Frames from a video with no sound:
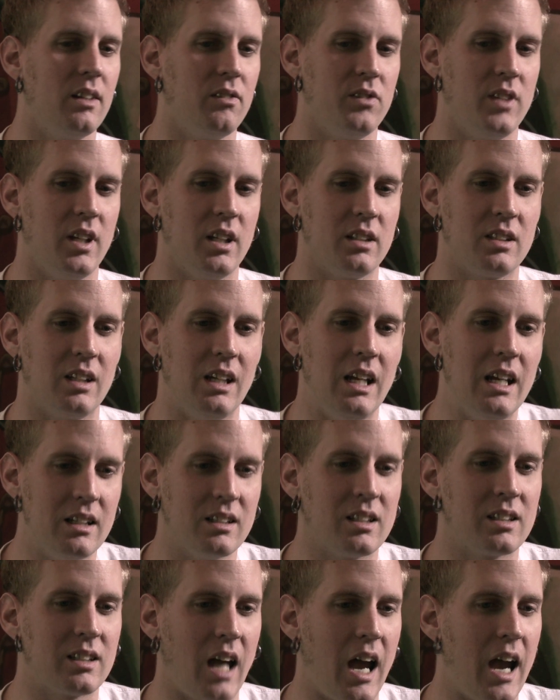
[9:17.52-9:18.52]
that's
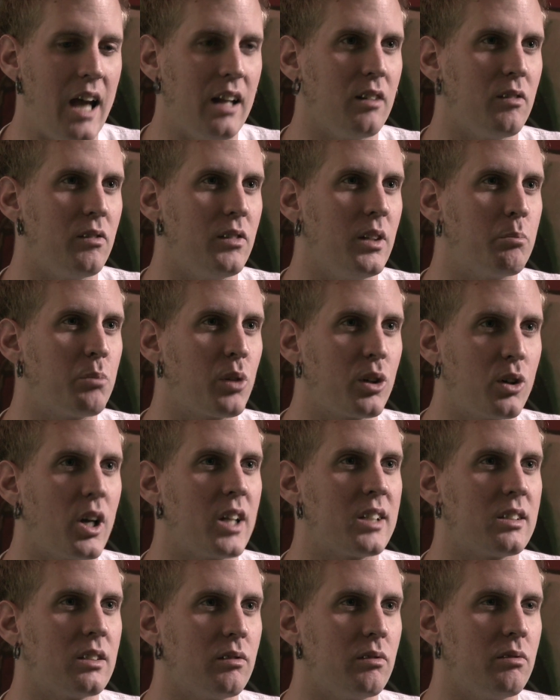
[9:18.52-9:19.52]
inside of the
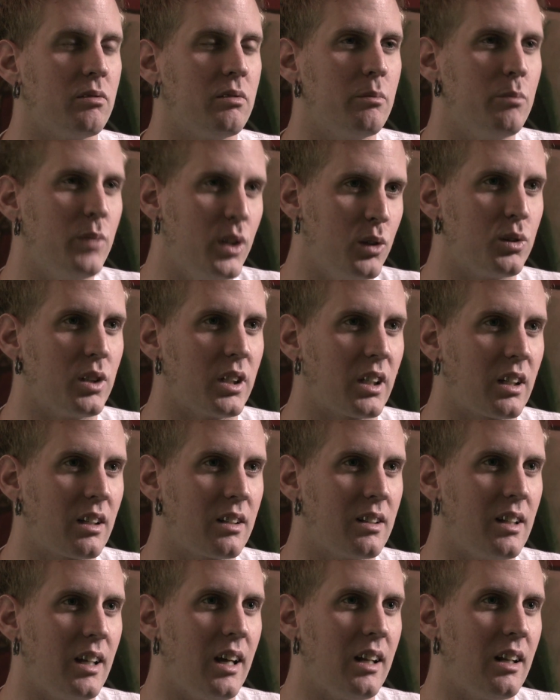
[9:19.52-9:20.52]
progressive
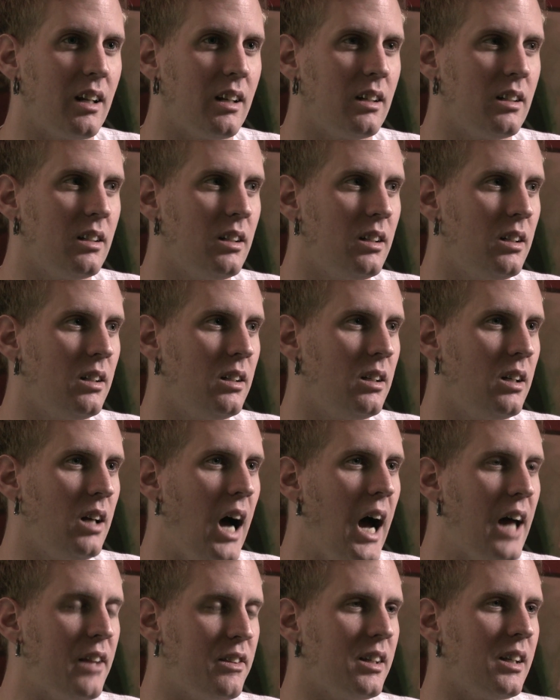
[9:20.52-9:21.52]
music that
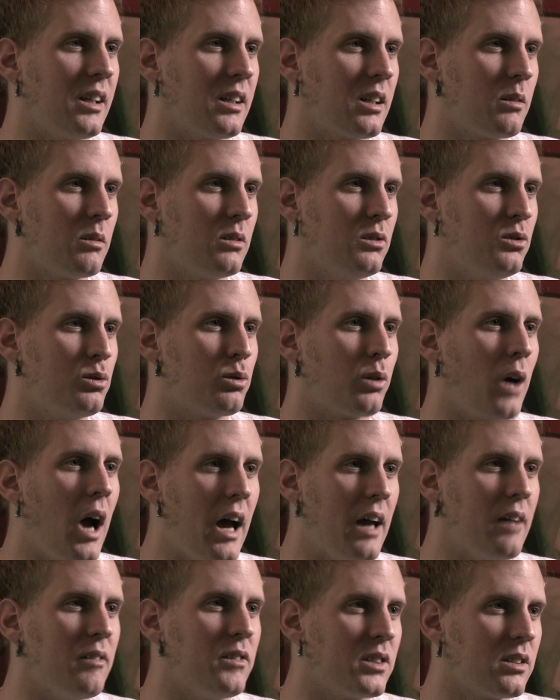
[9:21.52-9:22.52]
I think
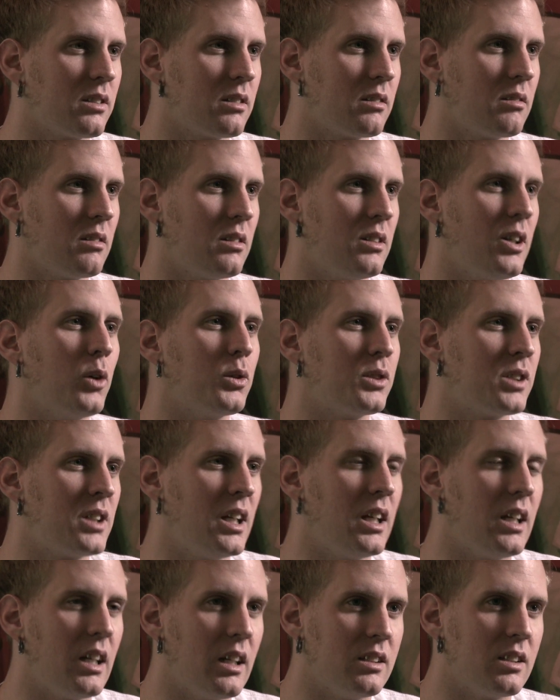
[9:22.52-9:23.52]
drives those
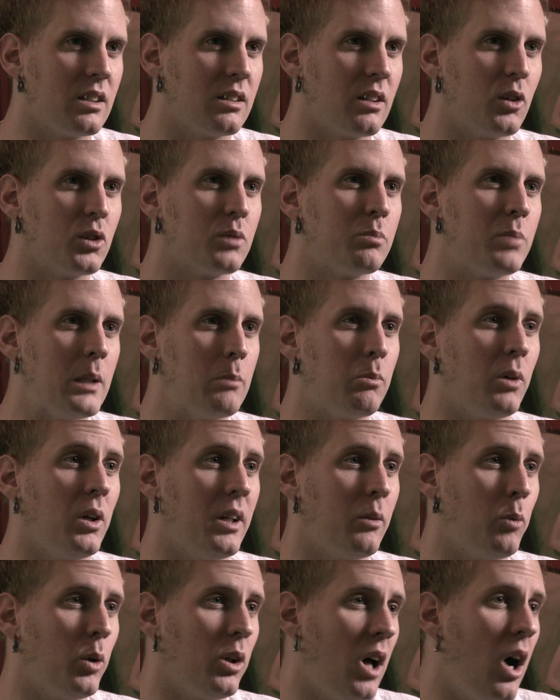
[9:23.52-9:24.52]
kids and those people,
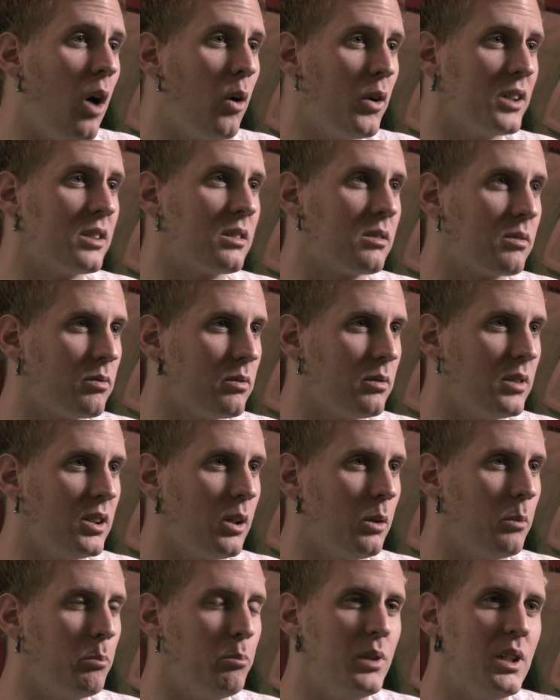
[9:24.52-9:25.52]
and will always,
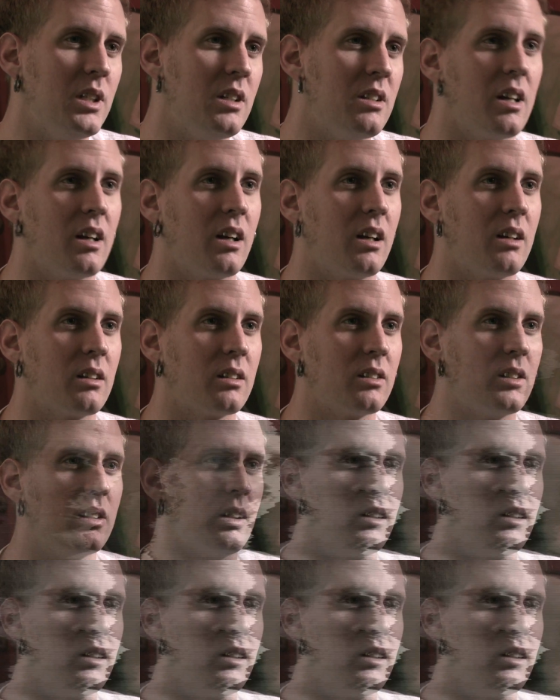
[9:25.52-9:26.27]
be there